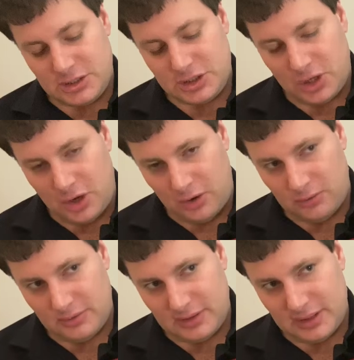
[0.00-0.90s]

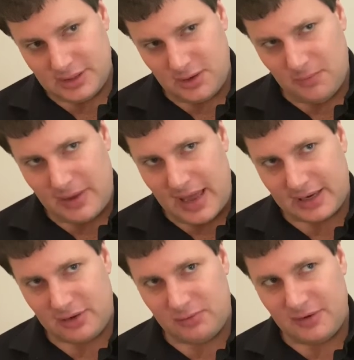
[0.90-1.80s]
So let's go back
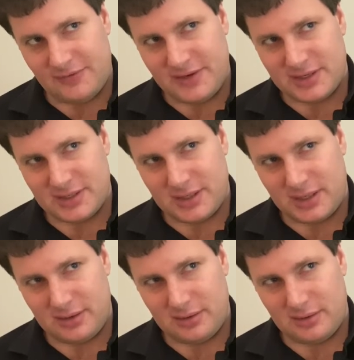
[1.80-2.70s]
and
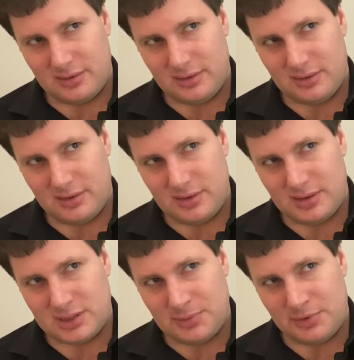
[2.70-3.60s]
revisit
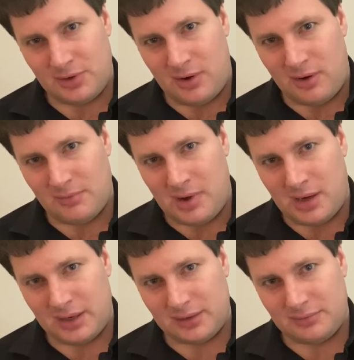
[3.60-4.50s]
some of the
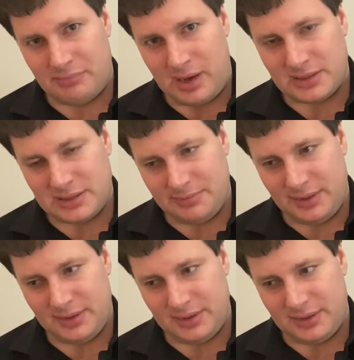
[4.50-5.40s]
harmonic
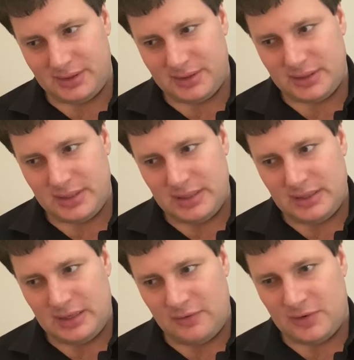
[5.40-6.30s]
possibilities
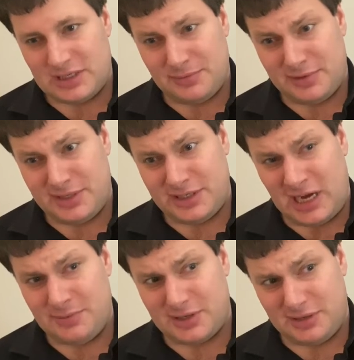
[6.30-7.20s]
of what some of these
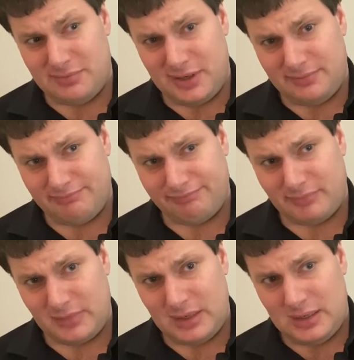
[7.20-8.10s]
shapes could be.
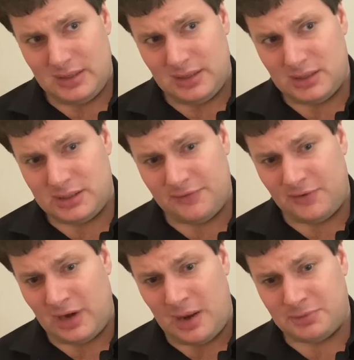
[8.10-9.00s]
There's
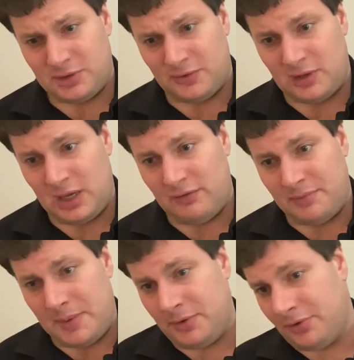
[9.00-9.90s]
different options for a lot of them.
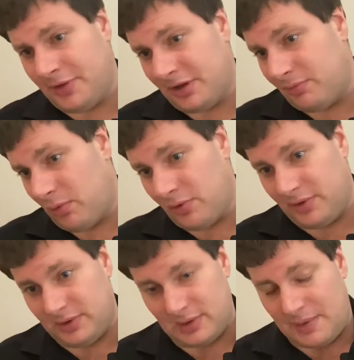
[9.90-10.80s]
Maybe you'll think of more
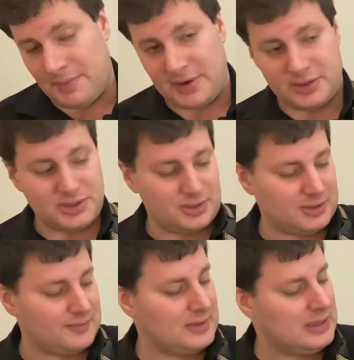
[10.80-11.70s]
than I'm about to show
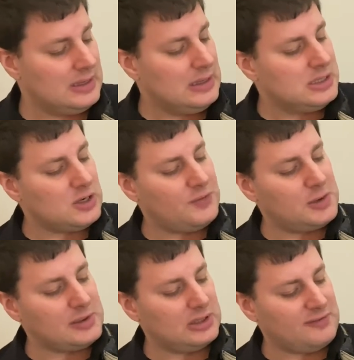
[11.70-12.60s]
you. So if we go
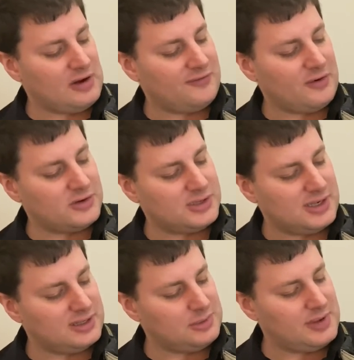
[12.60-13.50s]
back to the very first
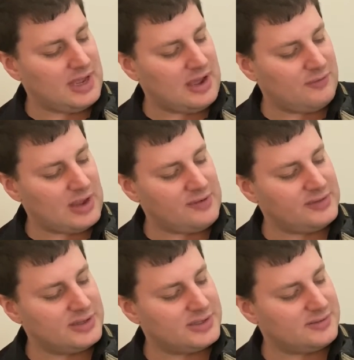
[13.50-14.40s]
thing that we have
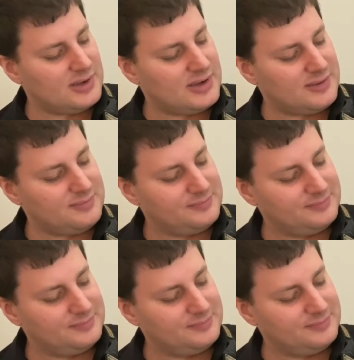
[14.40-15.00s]
these, nothing